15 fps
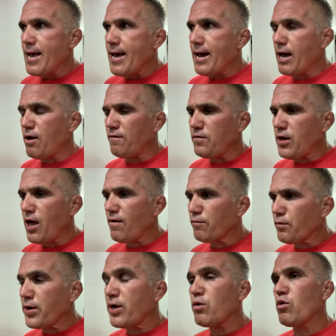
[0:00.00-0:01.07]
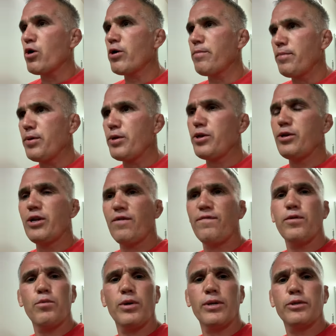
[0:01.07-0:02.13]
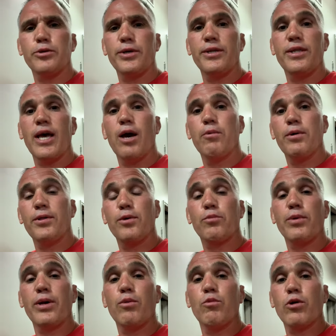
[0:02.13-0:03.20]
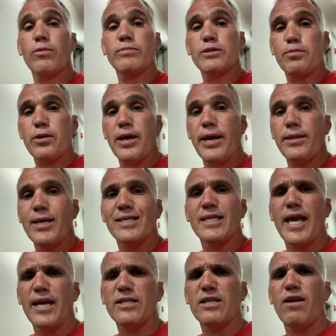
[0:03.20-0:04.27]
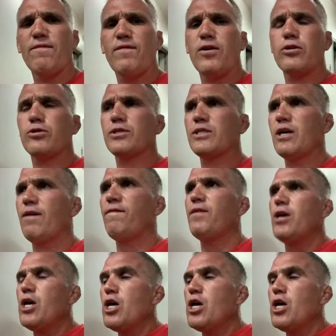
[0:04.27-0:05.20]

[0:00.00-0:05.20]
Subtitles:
If you have ringworm, you definitely want to treat that with a ringworm spray. That's antifungal stuff.